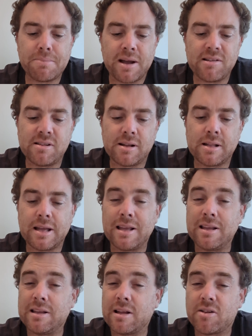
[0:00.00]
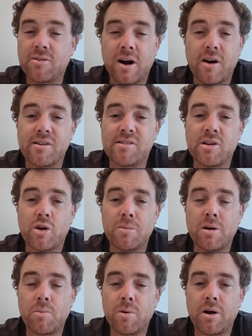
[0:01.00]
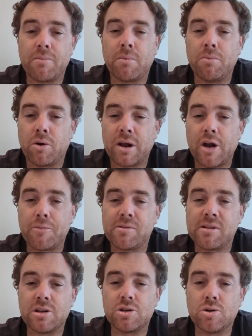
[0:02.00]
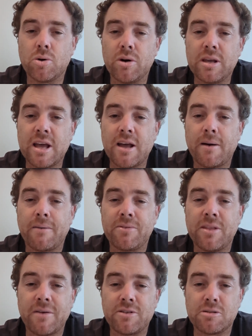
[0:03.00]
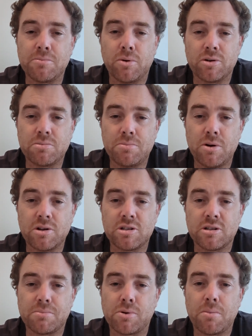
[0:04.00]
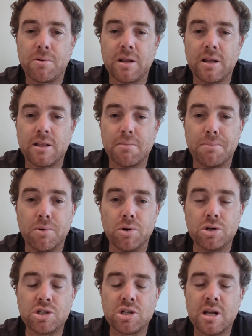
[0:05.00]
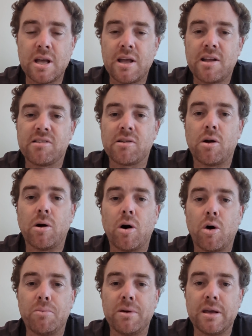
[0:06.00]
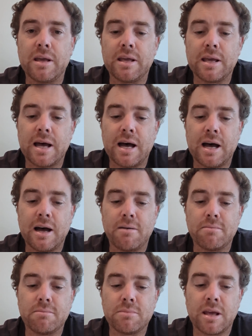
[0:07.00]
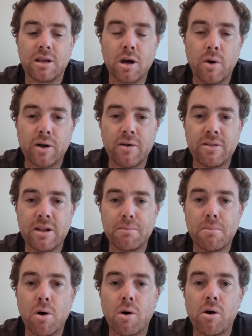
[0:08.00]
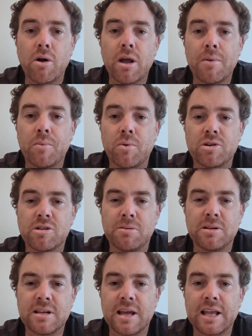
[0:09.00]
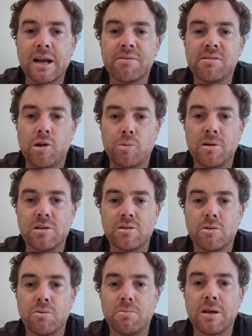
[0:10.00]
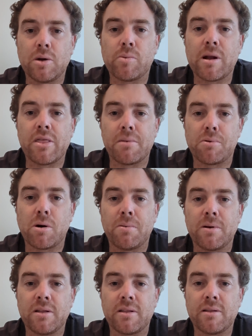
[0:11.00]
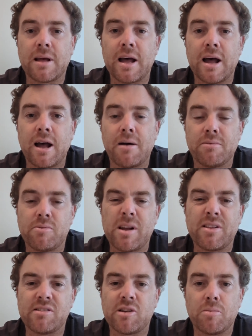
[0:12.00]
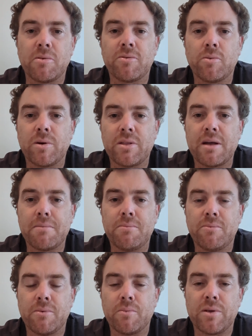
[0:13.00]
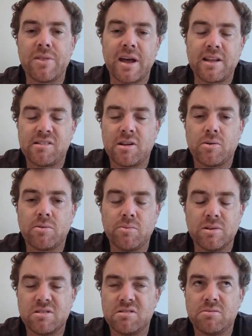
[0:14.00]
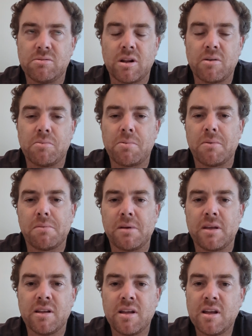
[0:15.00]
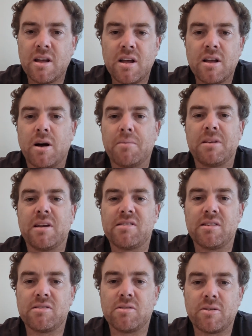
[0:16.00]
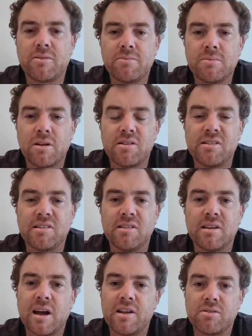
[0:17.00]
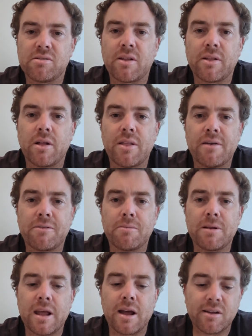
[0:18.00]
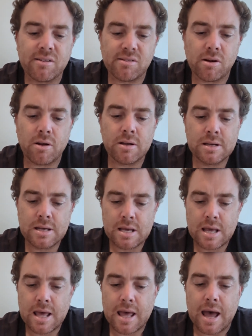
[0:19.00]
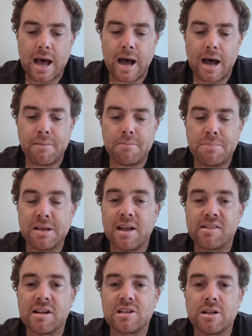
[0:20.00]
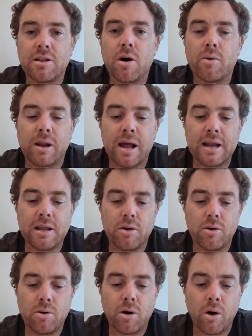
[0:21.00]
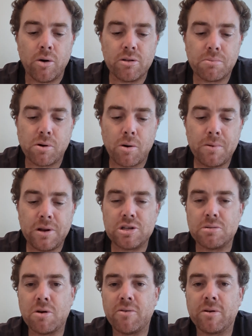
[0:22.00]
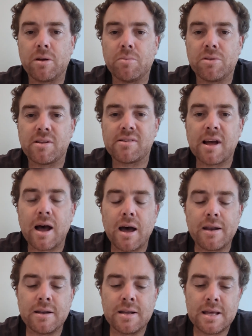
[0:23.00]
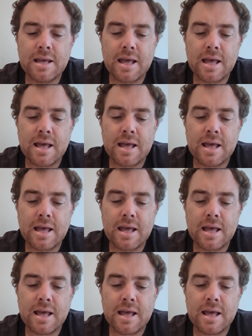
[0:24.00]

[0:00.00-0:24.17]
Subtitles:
Basically, as far as settlement, I'm not 100% sure yet. They've just purchased a property in the bush. So I'll be going over there tomorrow, and we'll just be teeing up settlement to be around the property, around the settlement for when they settle, which probably be, I'm guessing, sort of 60 days or something like that from now. So, but yeah, essentially the old lady who owned the property, she's moving in with the son.